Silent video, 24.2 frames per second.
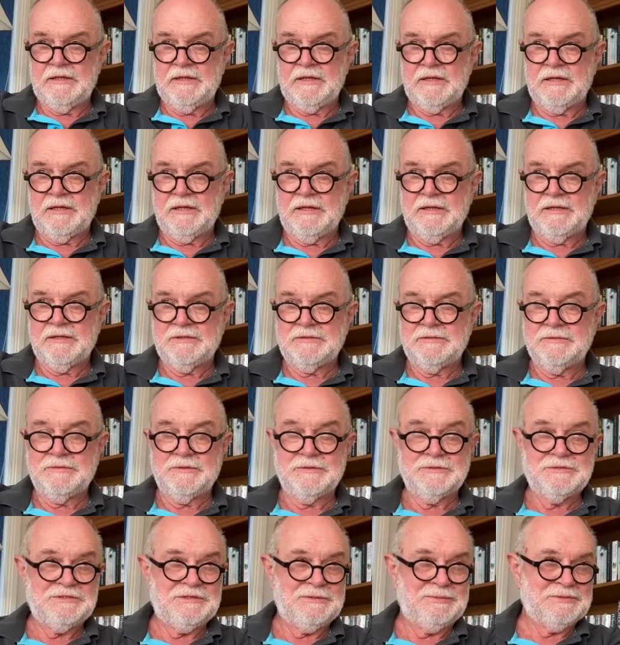I
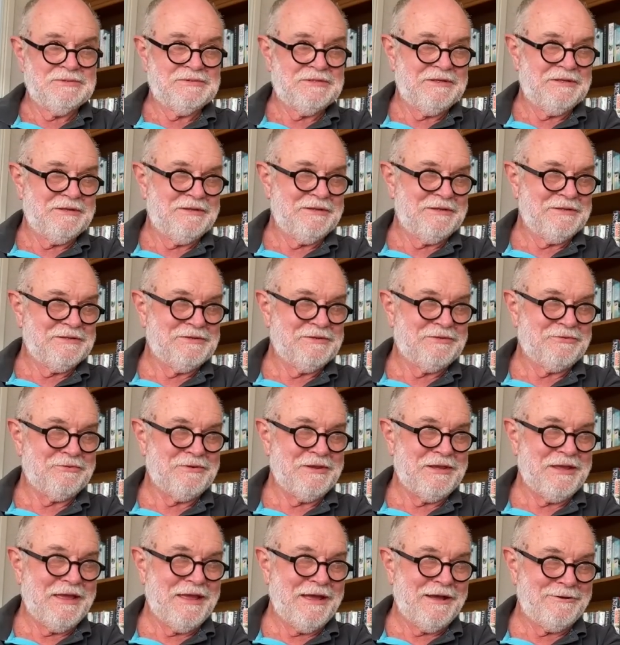think
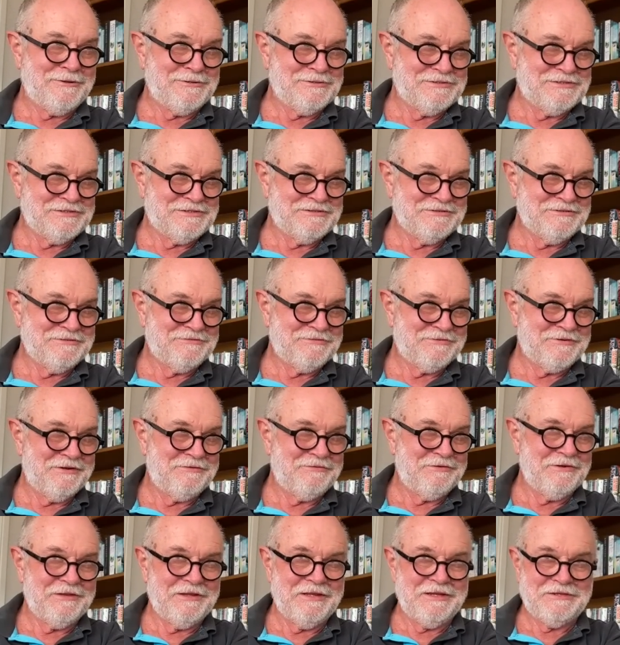3 hours for
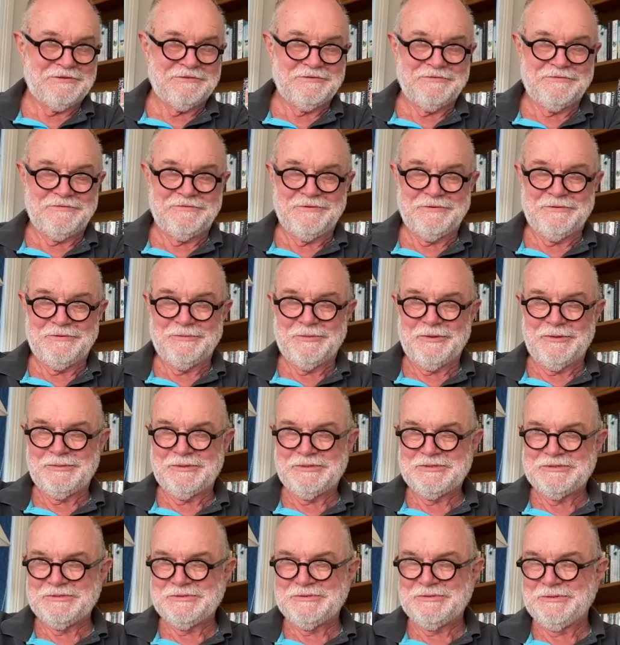every litre of fuel. It might
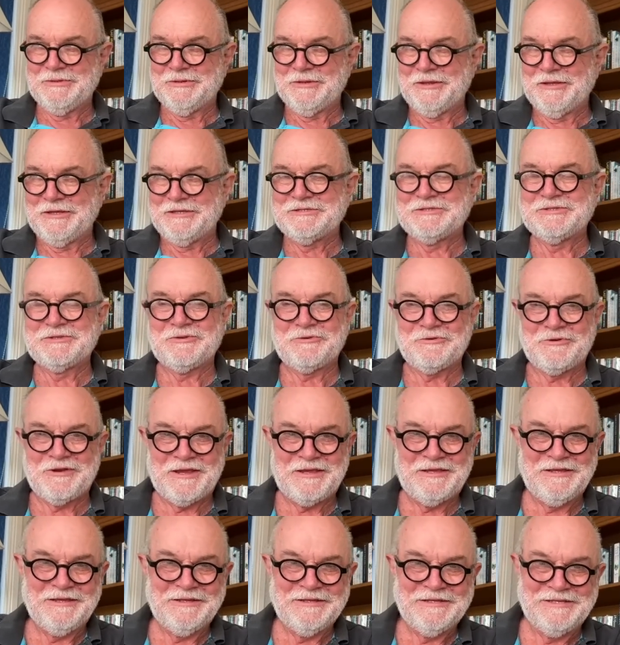be two. I think it's
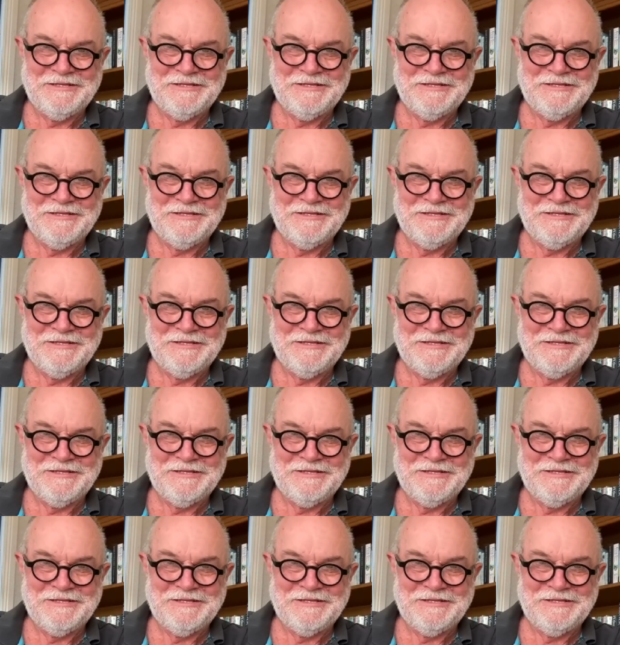three.